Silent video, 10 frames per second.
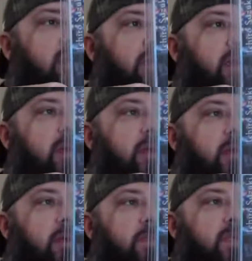But this
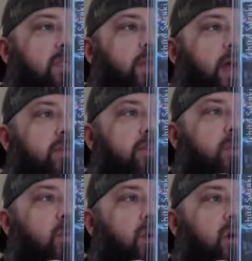is
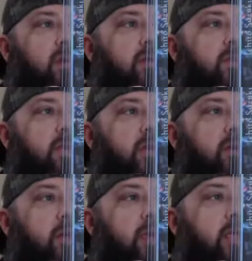2001. It's
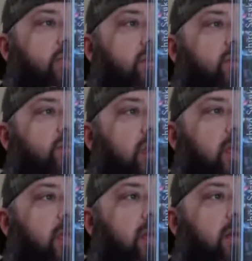Ichiro's rookie
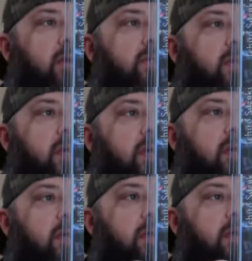year. It's a
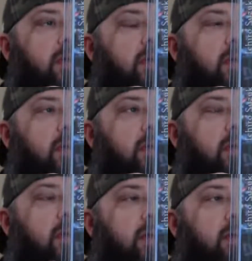
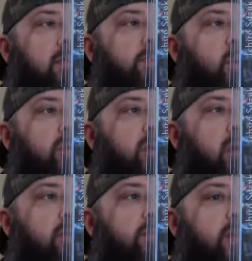Sports
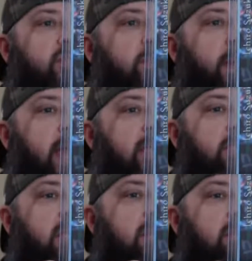Card Investor magazine.